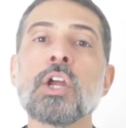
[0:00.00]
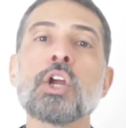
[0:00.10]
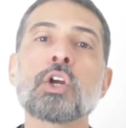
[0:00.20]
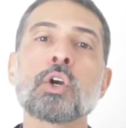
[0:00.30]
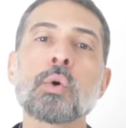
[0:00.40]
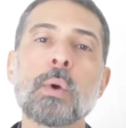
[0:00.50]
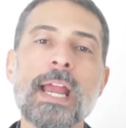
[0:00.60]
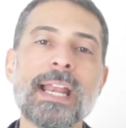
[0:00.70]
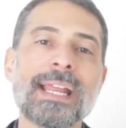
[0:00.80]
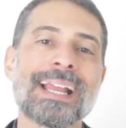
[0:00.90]

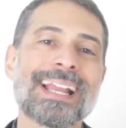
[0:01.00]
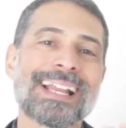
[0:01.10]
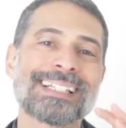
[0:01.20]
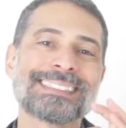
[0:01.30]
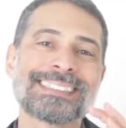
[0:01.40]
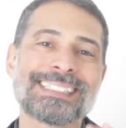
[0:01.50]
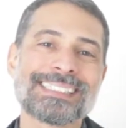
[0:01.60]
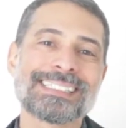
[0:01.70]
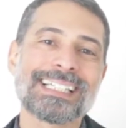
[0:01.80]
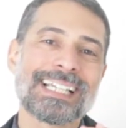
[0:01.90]
Creating
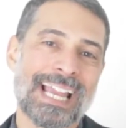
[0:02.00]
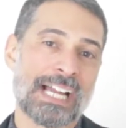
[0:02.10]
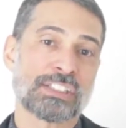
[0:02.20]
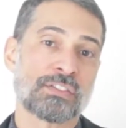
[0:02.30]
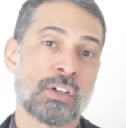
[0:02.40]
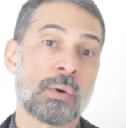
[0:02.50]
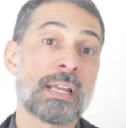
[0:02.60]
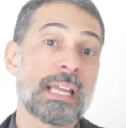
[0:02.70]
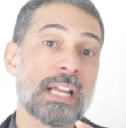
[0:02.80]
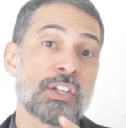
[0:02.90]
consistent cash flow
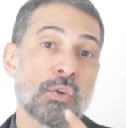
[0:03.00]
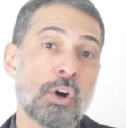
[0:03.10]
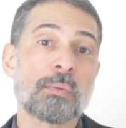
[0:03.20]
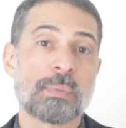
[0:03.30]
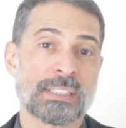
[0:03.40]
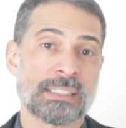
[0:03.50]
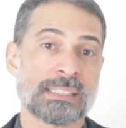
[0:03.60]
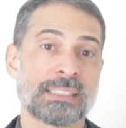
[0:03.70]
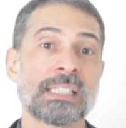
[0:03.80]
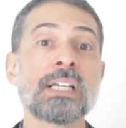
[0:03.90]
in your
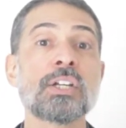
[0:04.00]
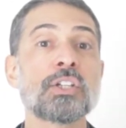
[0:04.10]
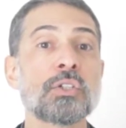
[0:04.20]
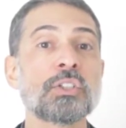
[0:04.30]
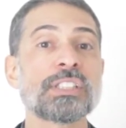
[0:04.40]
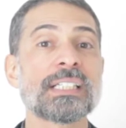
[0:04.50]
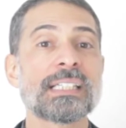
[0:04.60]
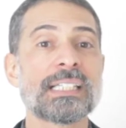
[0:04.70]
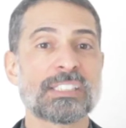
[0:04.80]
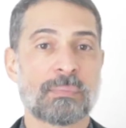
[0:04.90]
business using
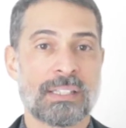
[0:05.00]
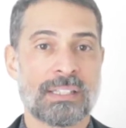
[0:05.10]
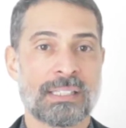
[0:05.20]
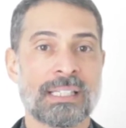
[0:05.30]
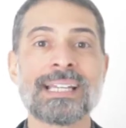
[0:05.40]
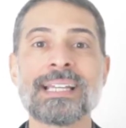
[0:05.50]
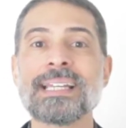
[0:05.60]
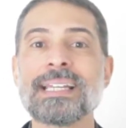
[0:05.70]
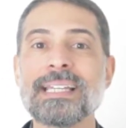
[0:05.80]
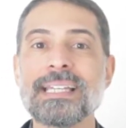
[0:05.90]
this method
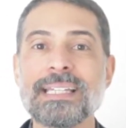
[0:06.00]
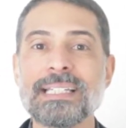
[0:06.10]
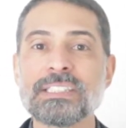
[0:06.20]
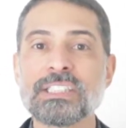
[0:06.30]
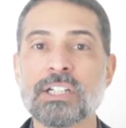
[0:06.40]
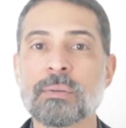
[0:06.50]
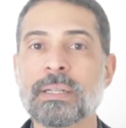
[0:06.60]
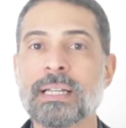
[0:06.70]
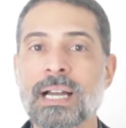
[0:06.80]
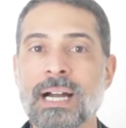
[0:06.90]
easier
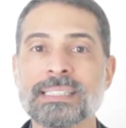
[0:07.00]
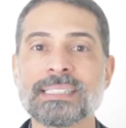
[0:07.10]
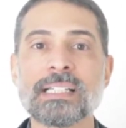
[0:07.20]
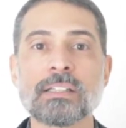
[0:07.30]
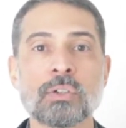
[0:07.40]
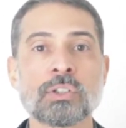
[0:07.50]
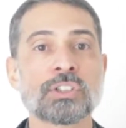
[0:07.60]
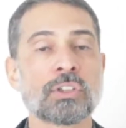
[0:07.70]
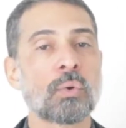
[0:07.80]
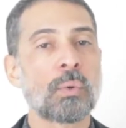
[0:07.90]
because it
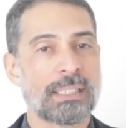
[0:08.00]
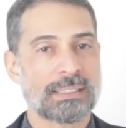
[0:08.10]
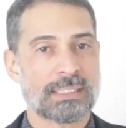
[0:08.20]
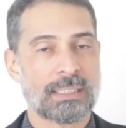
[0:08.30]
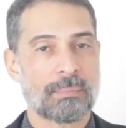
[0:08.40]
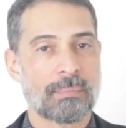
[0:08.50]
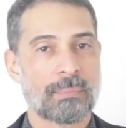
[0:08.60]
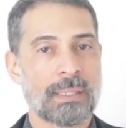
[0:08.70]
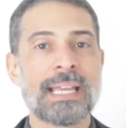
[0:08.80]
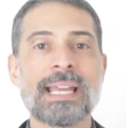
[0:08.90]
looks low risk.
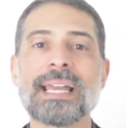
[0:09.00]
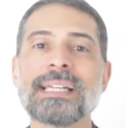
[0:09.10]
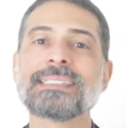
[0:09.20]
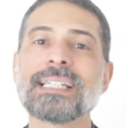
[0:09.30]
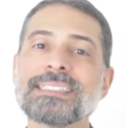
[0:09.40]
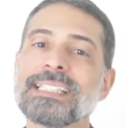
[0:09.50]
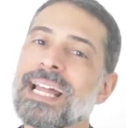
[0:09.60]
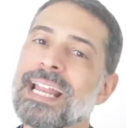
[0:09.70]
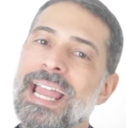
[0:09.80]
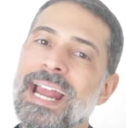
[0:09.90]
It doesn't
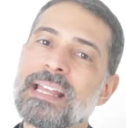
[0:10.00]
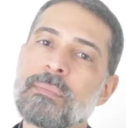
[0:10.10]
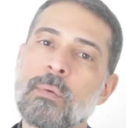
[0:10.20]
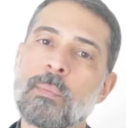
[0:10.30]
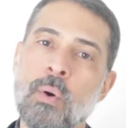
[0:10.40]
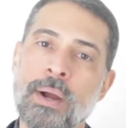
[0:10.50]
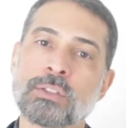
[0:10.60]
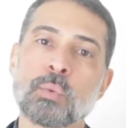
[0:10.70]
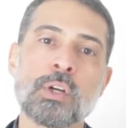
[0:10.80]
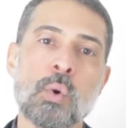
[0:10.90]
at any
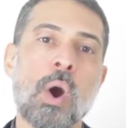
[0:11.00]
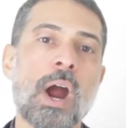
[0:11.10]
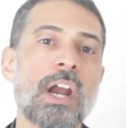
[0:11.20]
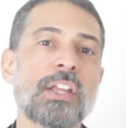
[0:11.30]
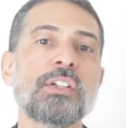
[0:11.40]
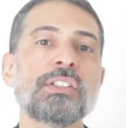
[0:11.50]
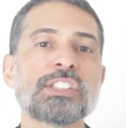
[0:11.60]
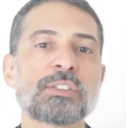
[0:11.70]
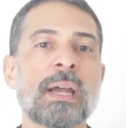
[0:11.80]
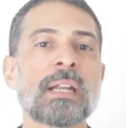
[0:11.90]
point require you to
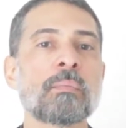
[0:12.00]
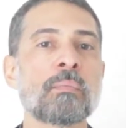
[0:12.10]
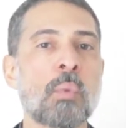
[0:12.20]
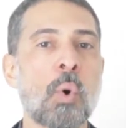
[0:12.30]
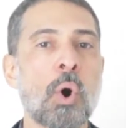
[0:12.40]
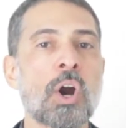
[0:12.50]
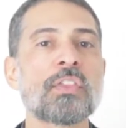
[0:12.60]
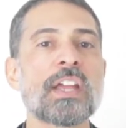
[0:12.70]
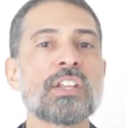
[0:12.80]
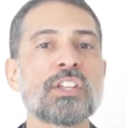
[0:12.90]
spend more
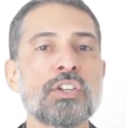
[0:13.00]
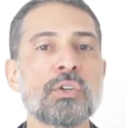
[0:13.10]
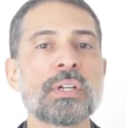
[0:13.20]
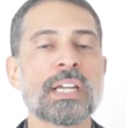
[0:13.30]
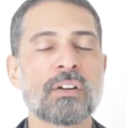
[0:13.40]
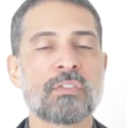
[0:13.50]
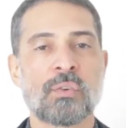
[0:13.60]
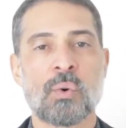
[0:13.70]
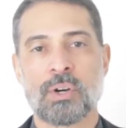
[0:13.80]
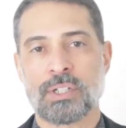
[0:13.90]
than you can
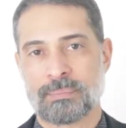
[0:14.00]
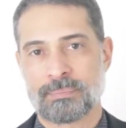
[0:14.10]
afford.